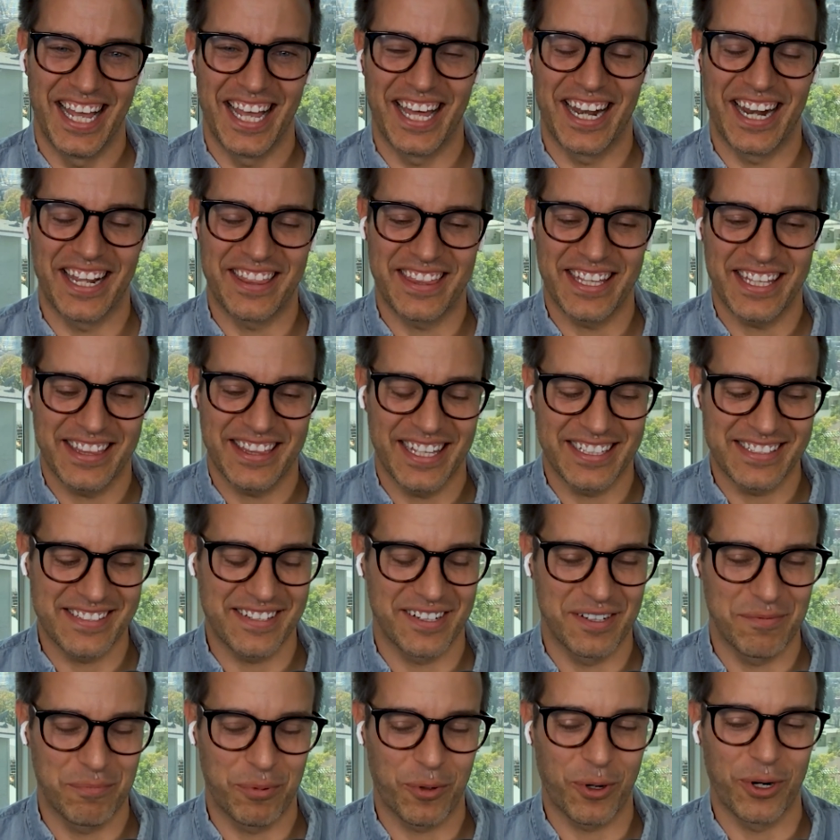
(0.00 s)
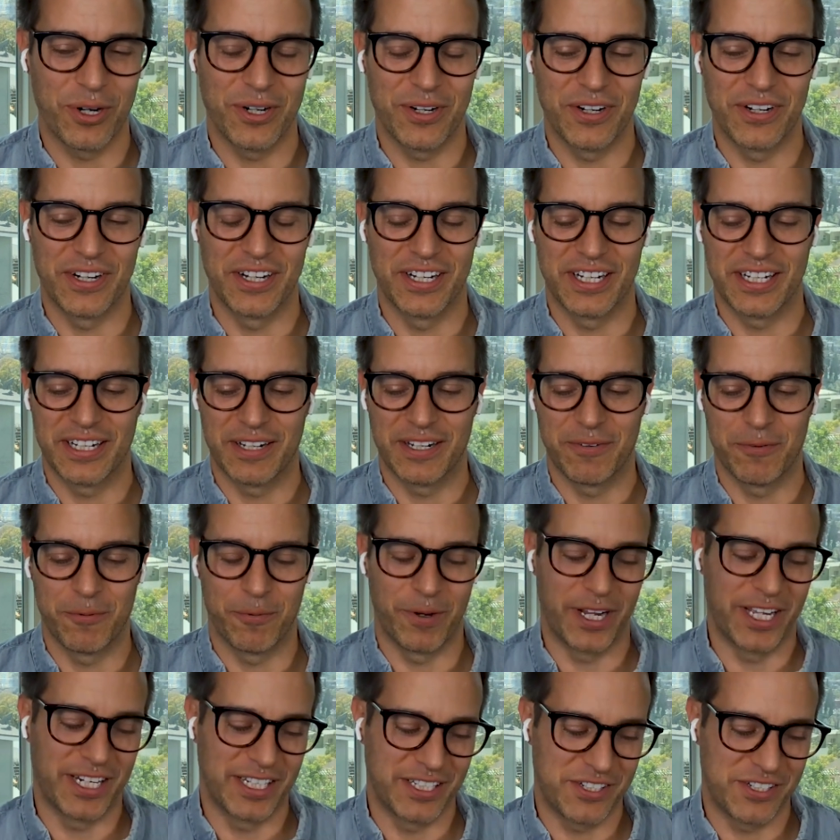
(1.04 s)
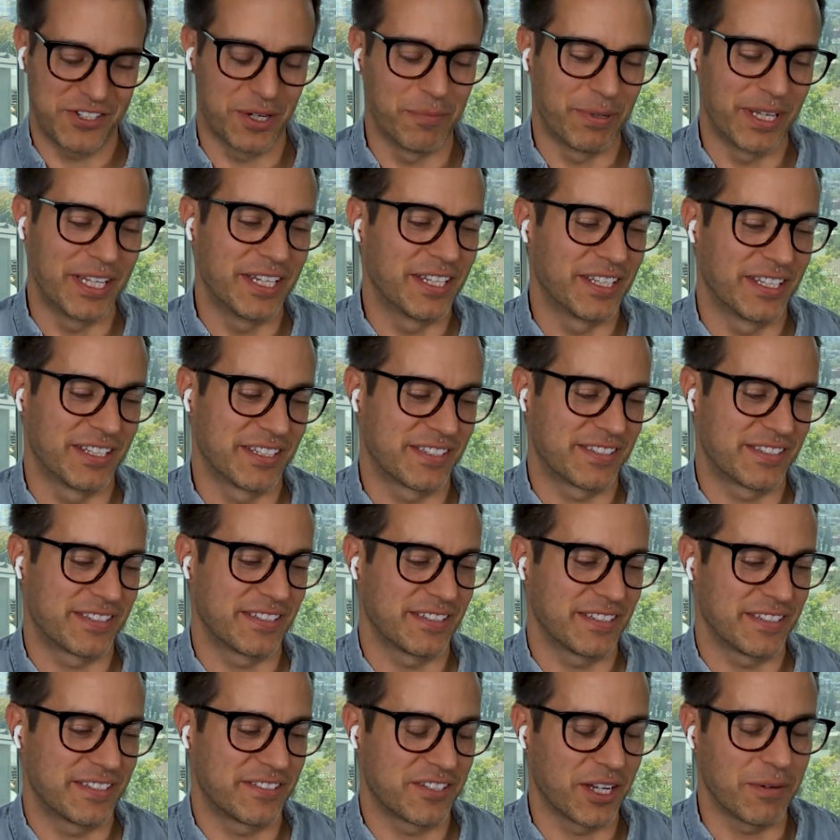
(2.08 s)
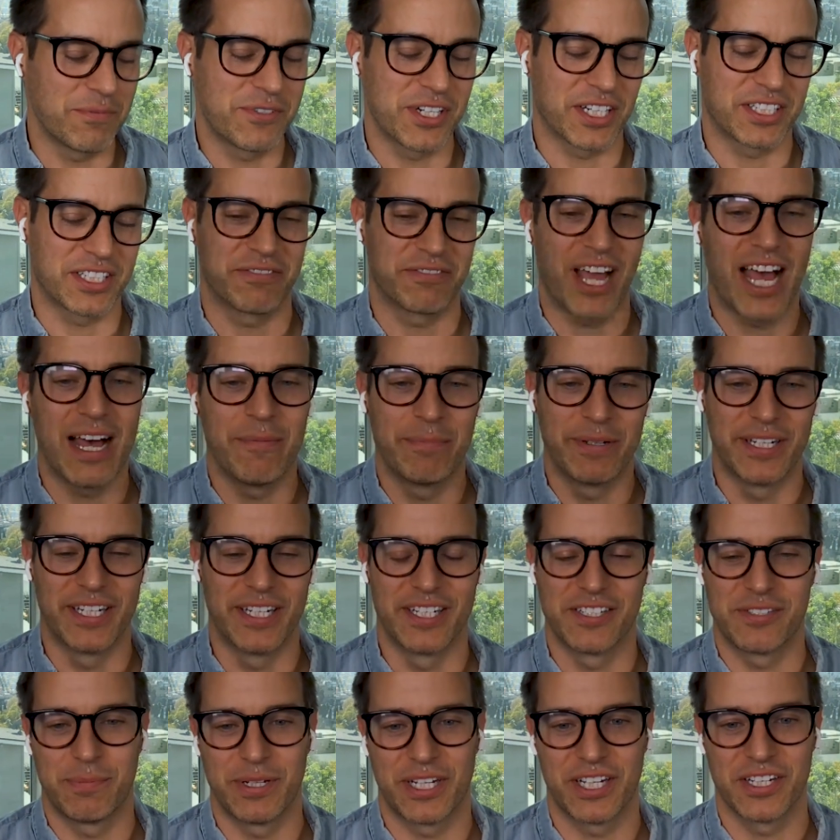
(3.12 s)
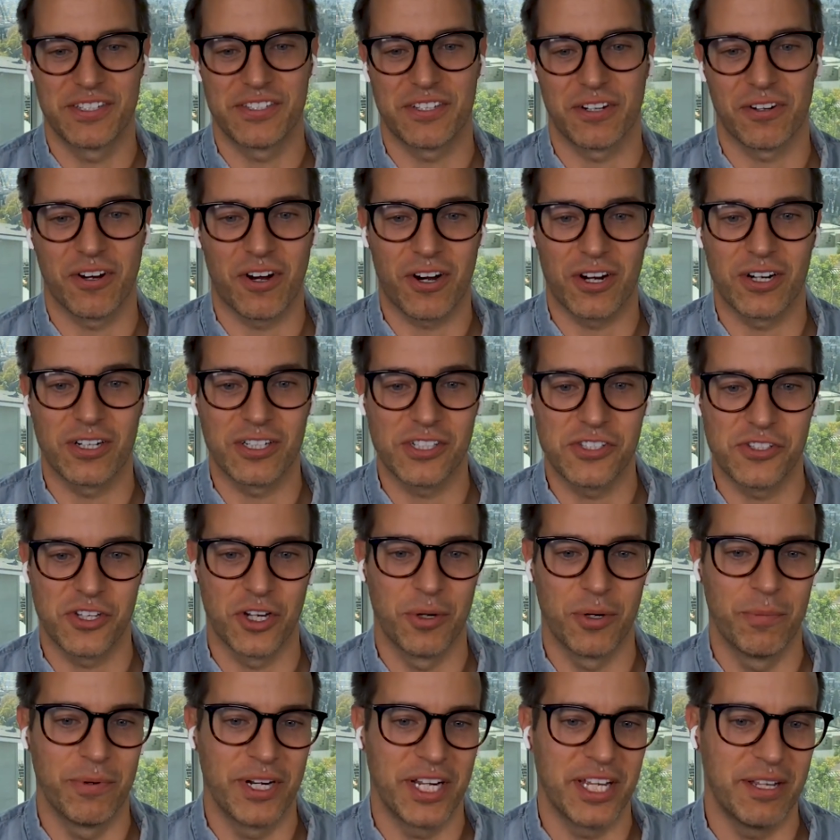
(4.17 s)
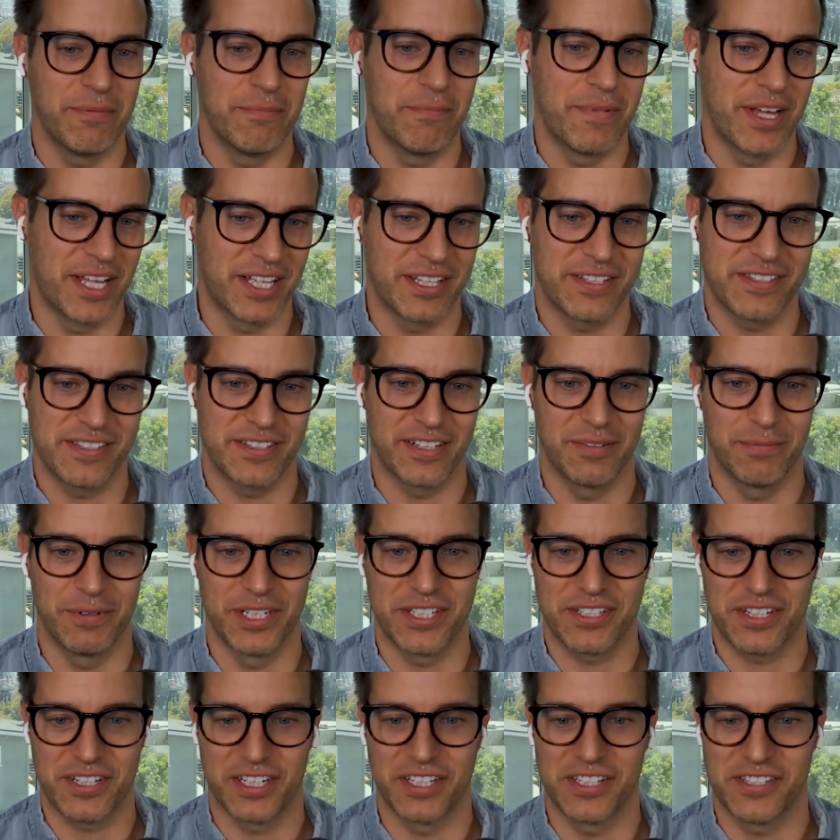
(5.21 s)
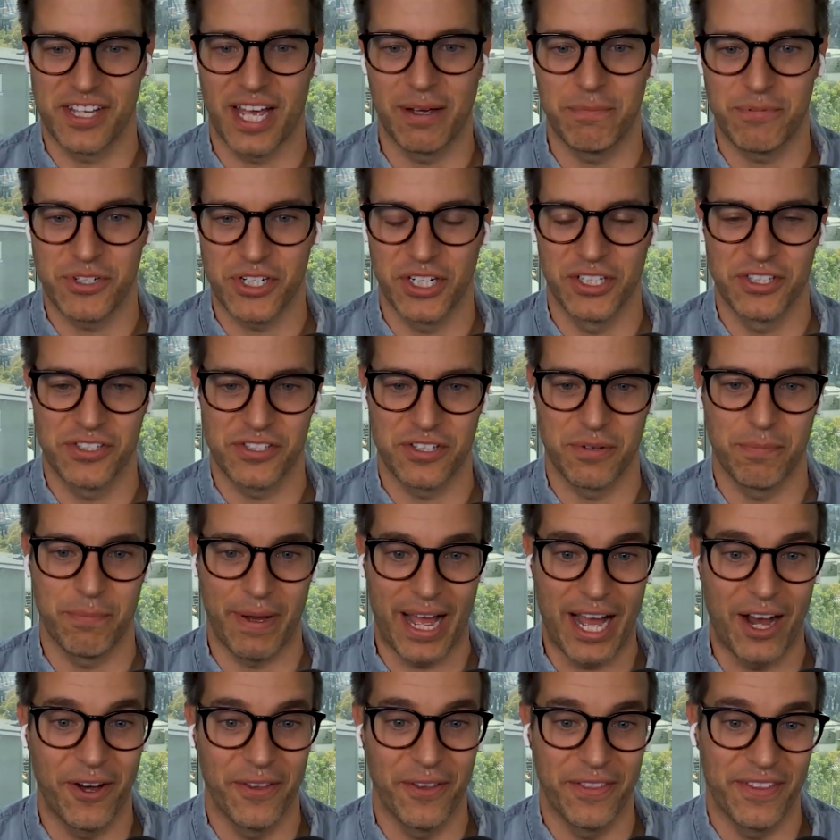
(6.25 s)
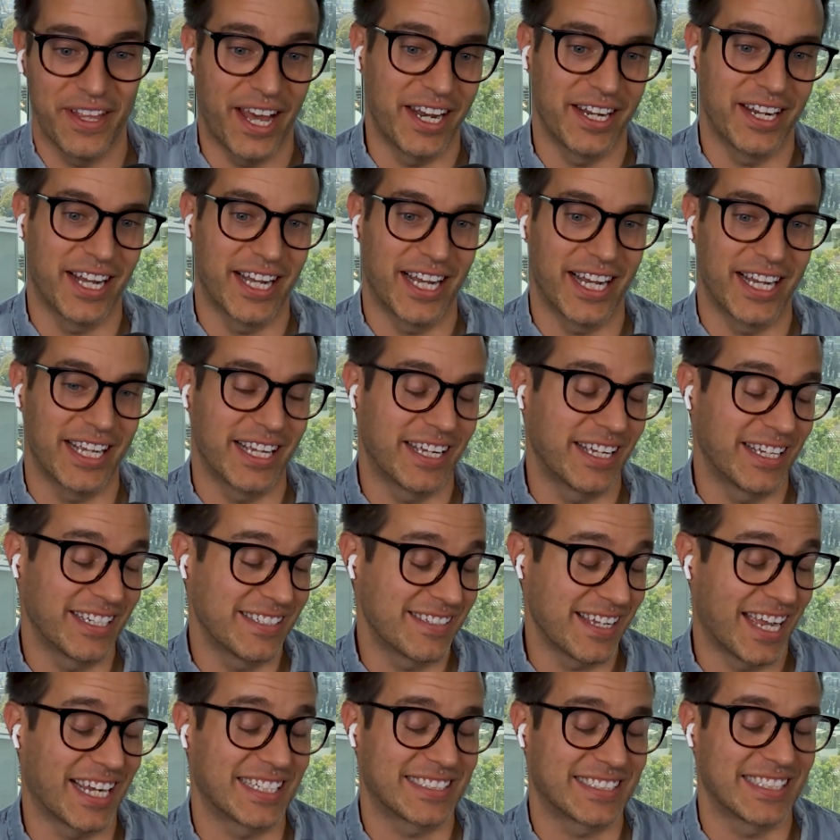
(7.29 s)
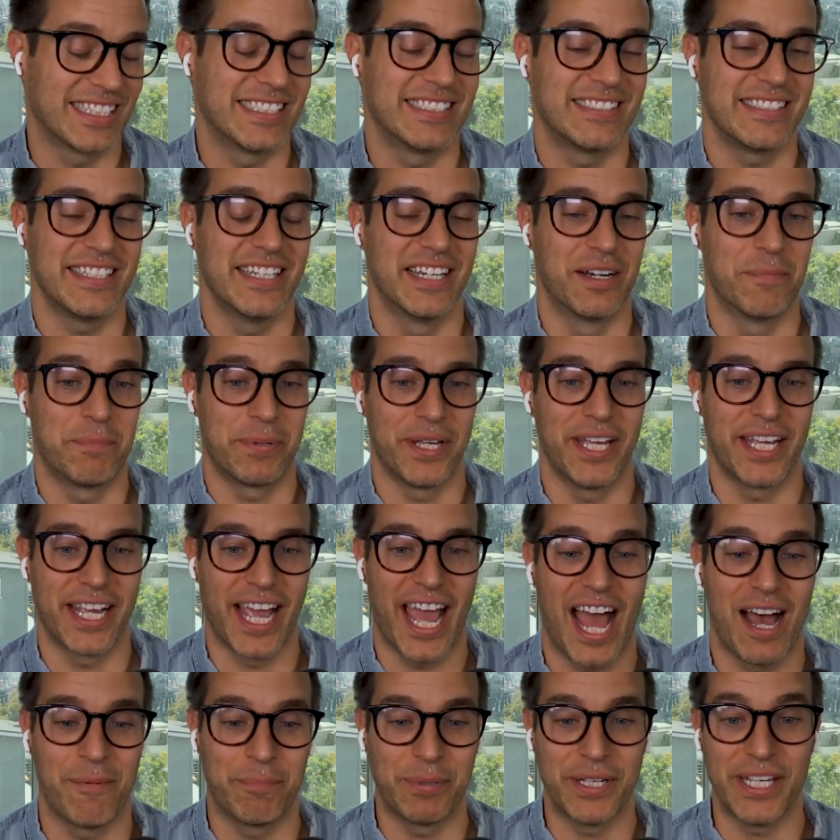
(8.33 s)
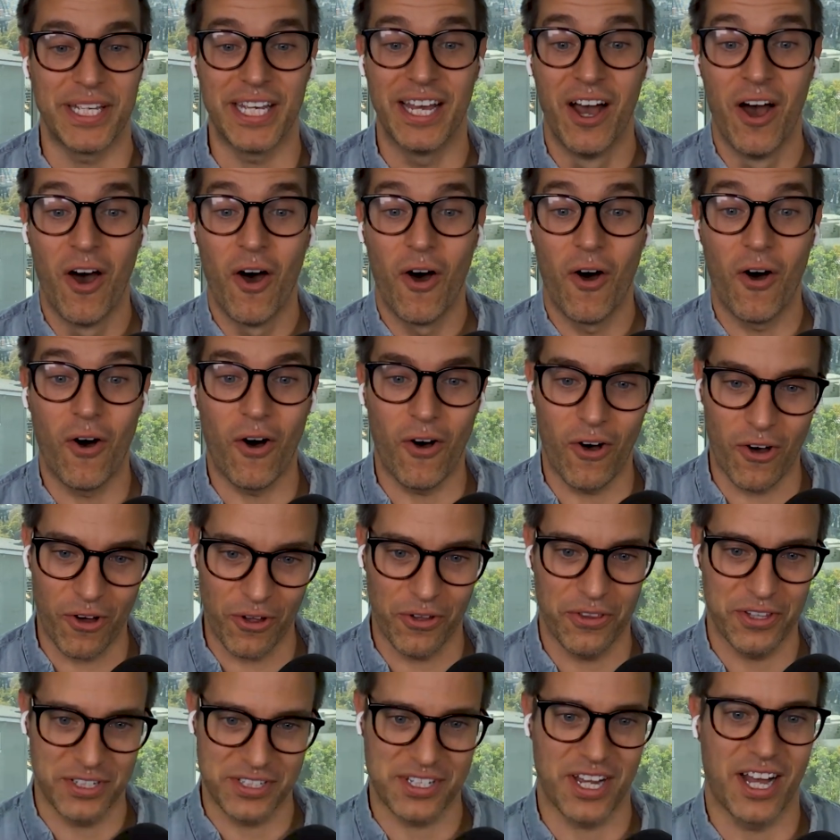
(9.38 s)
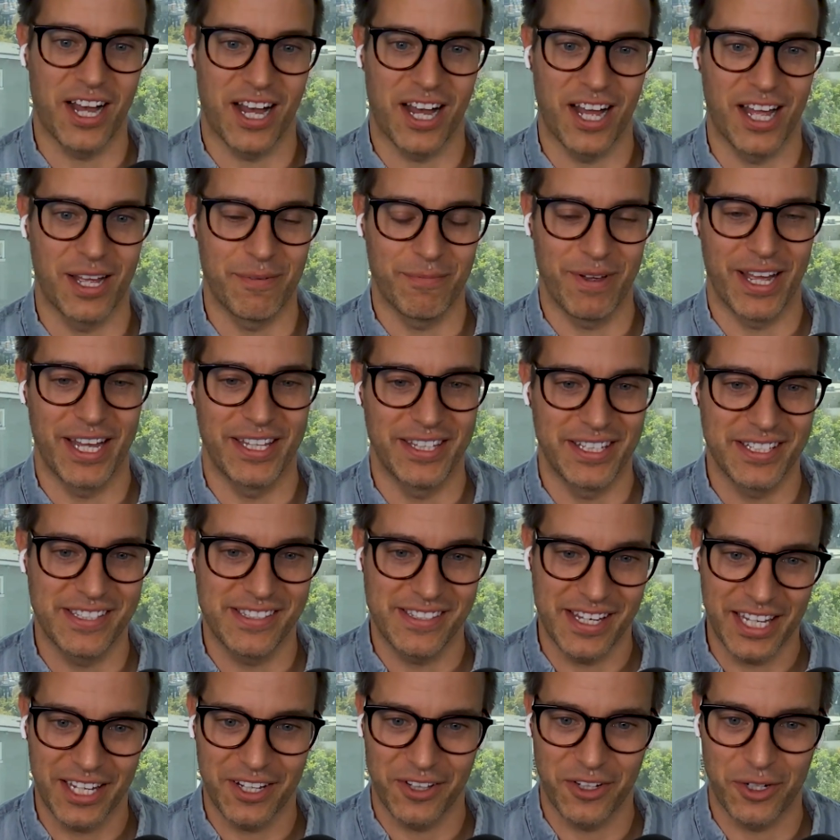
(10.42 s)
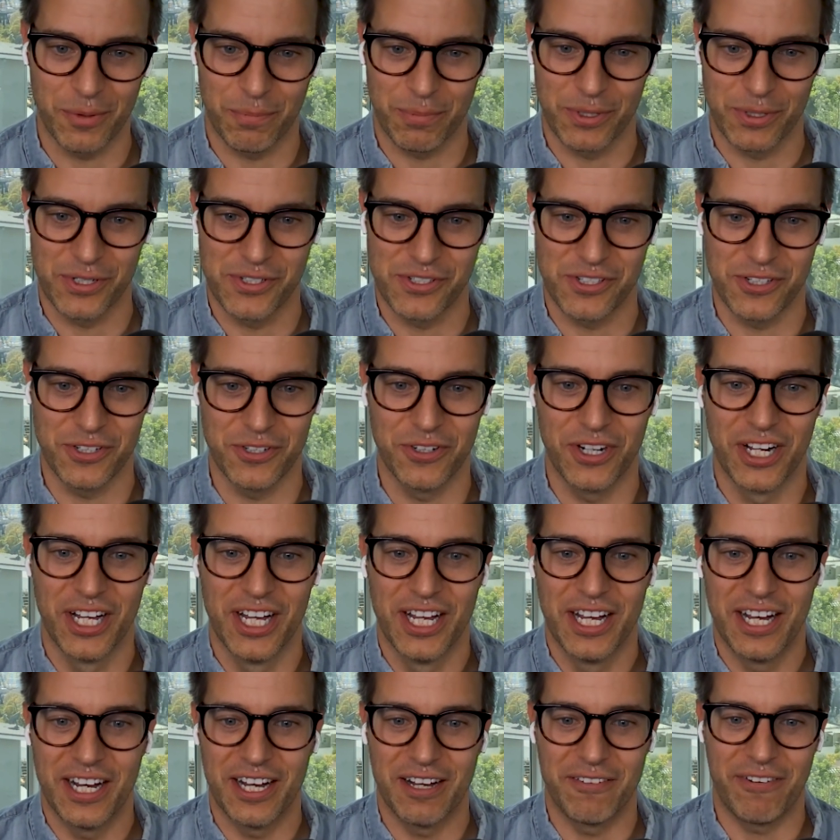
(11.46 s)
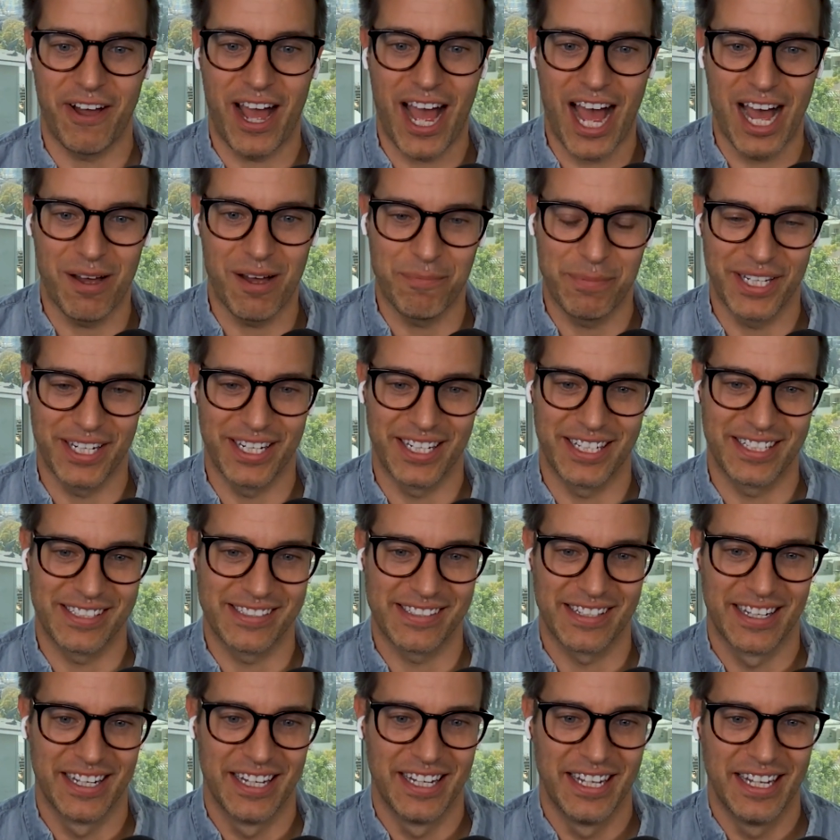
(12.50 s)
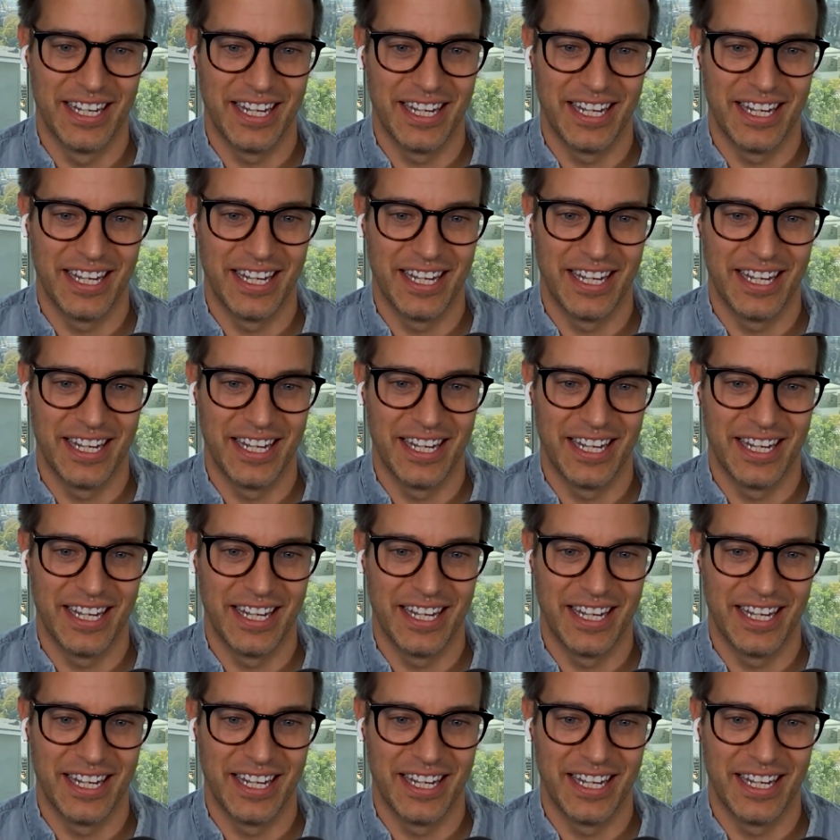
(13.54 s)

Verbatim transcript: And I think that's an important way to jump into this subject of happiness because there are so many myths and misconceptions about that uh, exact idea being happy all the time and the singular pursuit of happiness.